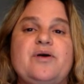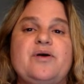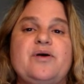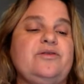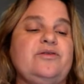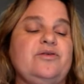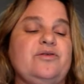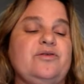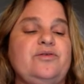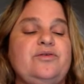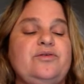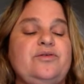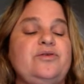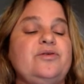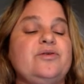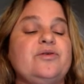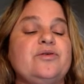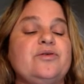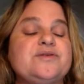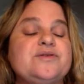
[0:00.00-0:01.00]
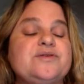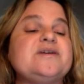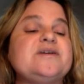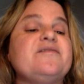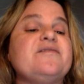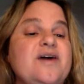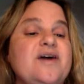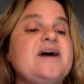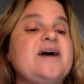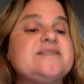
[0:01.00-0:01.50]
yourself as
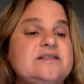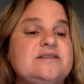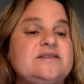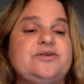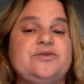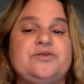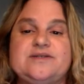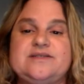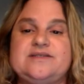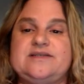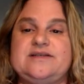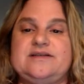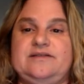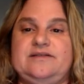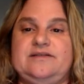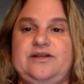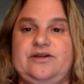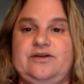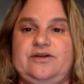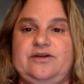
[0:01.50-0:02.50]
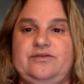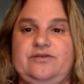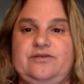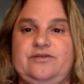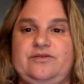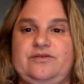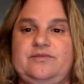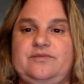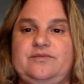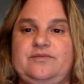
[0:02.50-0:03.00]
a literacy leader.
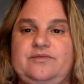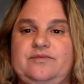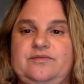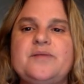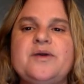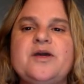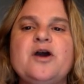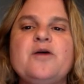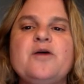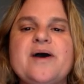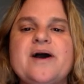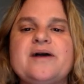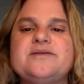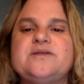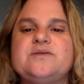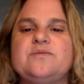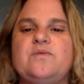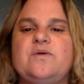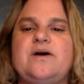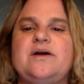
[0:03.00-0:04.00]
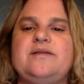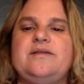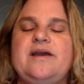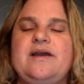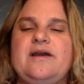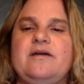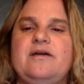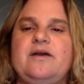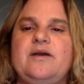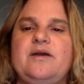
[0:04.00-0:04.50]
Let me go back to one area
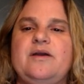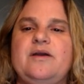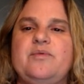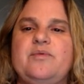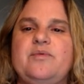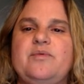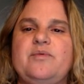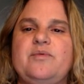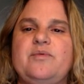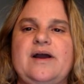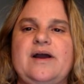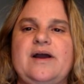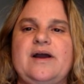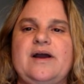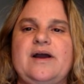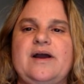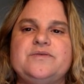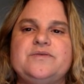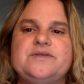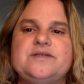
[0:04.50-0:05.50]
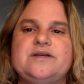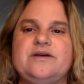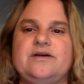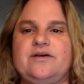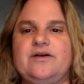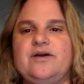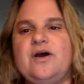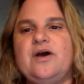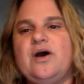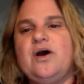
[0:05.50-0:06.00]
before I close here.
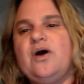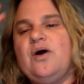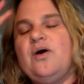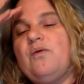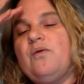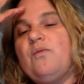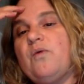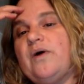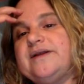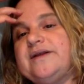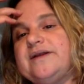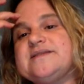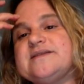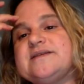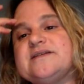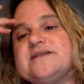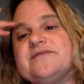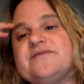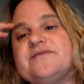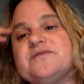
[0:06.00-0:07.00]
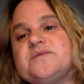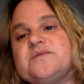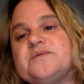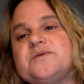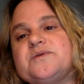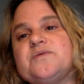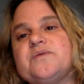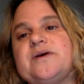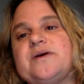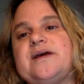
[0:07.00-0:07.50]
What is the difference
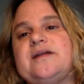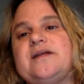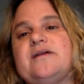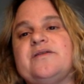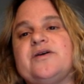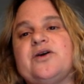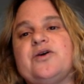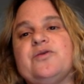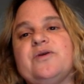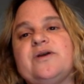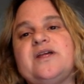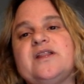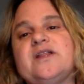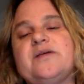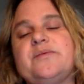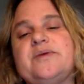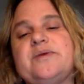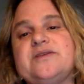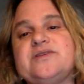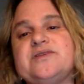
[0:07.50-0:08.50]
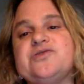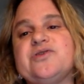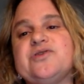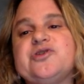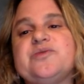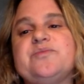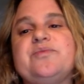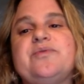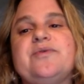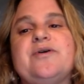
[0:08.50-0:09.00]
between, on the curriculum and instruction
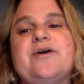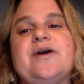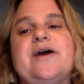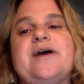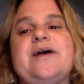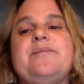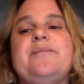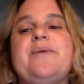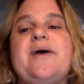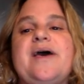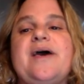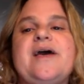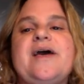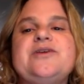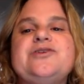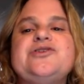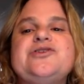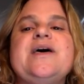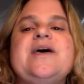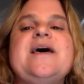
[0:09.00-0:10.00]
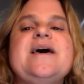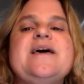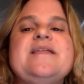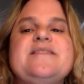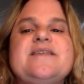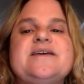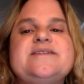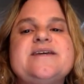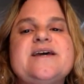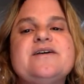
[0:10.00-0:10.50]
page, the
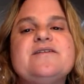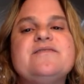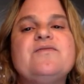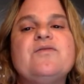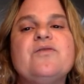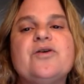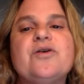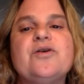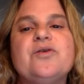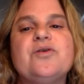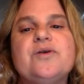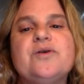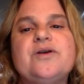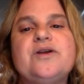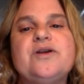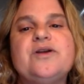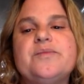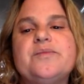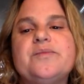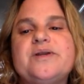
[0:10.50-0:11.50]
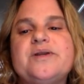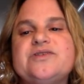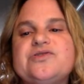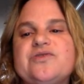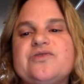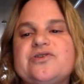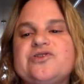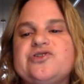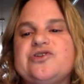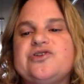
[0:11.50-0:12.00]
data for curriculum and
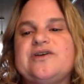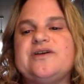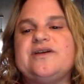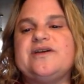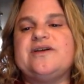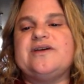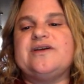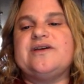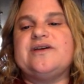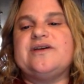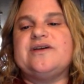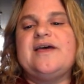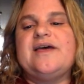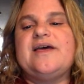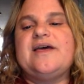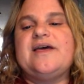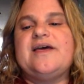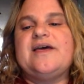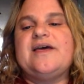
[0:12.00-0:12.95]
instruction and the